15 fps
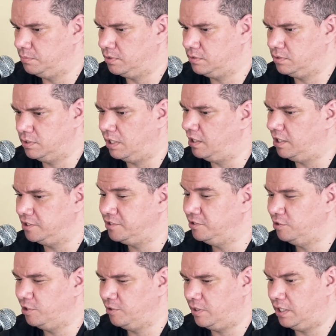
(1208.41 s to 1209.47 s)
But they're nice
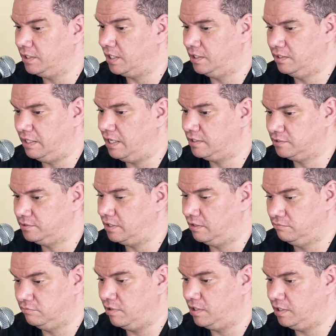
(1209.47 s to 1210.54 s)
and low. I
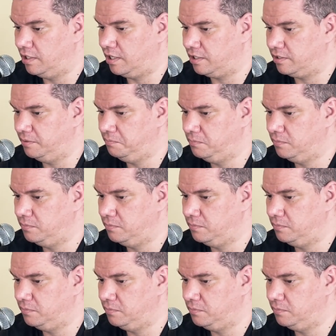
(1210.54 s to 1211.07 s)
really like them.